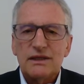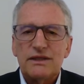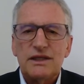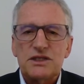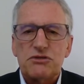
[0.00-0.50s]

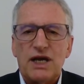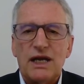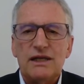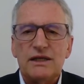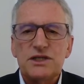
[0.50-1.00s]
the
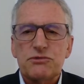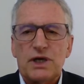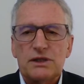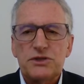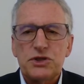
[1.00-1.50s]

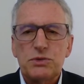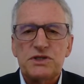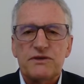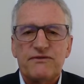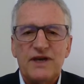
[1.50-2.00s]
Australia-Israel
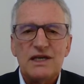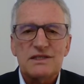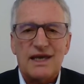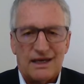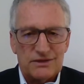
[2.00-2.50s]
Jewish
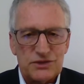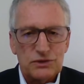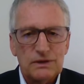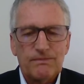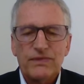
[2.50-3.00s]
Affairs
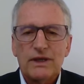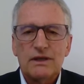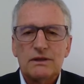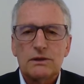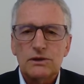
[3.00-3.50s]
Council,
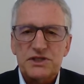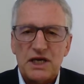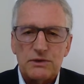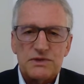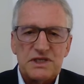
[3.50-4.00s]

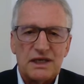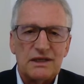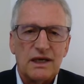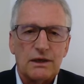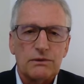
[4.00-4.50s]
also
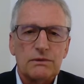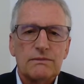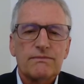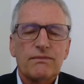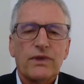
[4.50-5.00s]
said no.
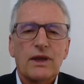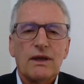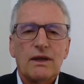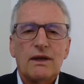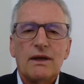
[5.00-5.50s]

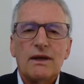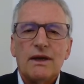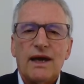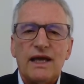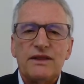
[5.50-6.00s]

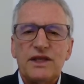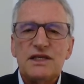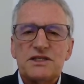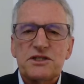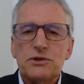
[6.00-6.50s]
Had
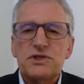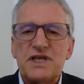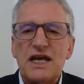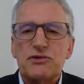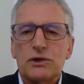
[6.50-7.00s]
these two
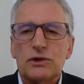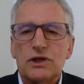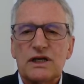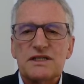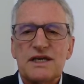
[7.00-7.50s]
central
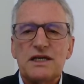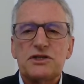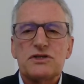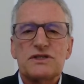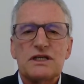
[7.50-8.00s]

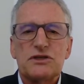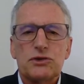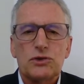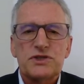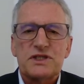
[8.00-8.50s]
organisations
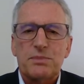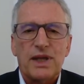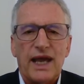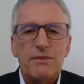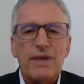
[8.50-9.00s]
endorsed the
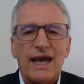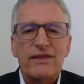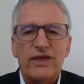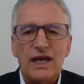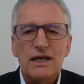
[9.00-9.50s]
plan back
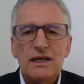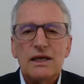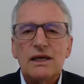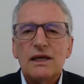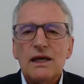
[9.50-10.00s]
then,
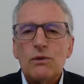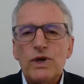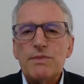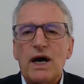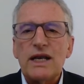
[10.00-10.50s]

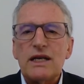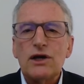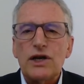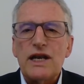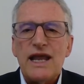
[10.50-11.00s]
we might
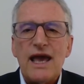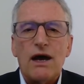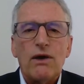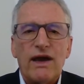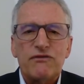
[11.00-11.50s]
not
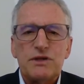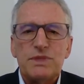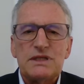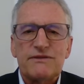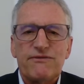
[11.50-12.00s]
now have to
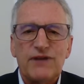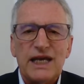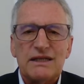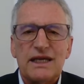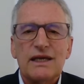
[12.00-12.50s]
be
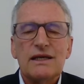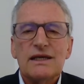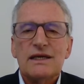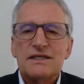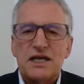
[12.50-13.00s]
deflecting
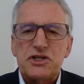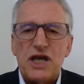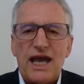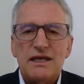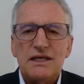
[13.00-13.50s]
such
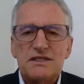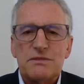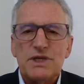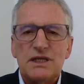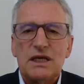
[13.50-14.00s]

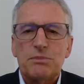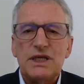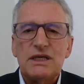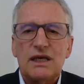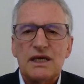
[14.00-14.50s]
anti-Semitic
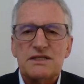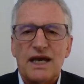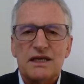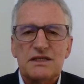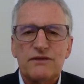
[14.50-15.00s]
BDS
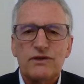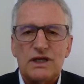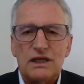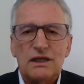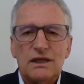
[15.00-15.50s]

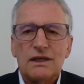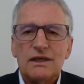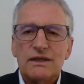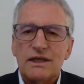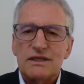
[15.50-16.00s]
activity
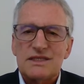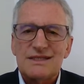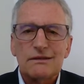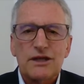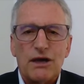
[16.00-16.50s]
that is
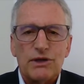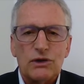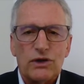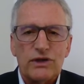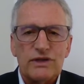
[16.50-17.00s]
still going
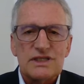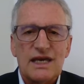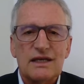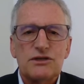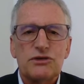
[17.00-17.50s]
on in this
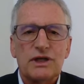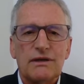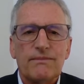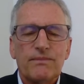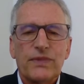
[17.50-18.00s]
country.
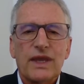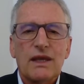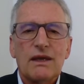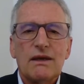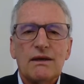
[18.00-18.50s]

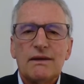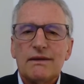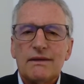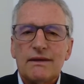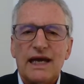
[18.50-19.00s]

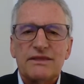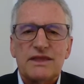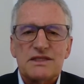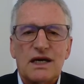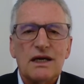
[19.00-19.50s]
At
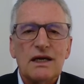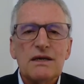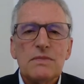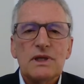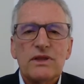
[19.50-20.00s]
the
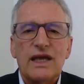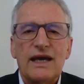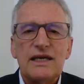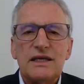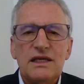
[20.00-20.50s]
time, the
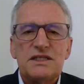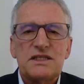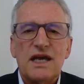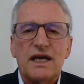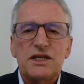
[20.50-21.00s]

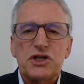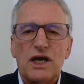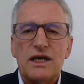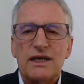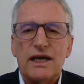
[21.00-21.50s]

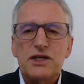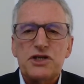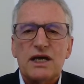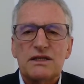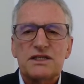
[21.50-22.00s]
ECAJ and
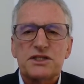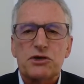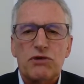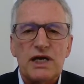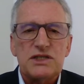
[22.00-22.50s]
AJAC
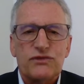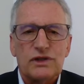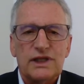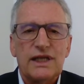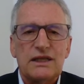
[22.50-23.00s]

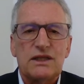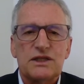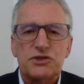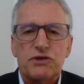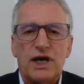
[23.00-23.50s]
disgracefully let the
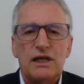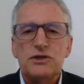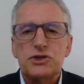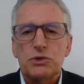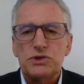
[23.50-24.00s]

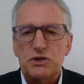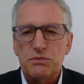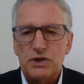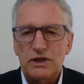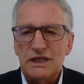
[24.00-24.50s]
Australian Jewish
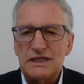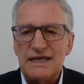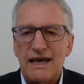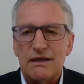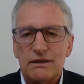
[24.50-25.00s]
community
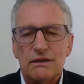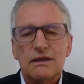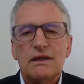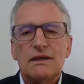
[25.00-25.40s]
down.